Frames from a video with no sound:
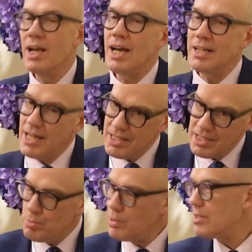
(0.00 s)
And that's
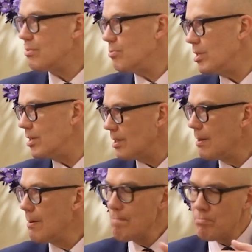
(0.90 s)
the piece of work
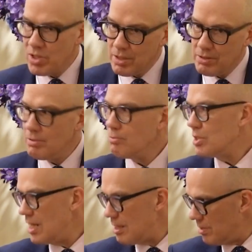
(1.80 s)
that
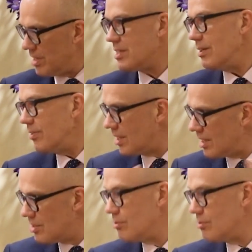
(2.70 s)
was led by Steve Higgins,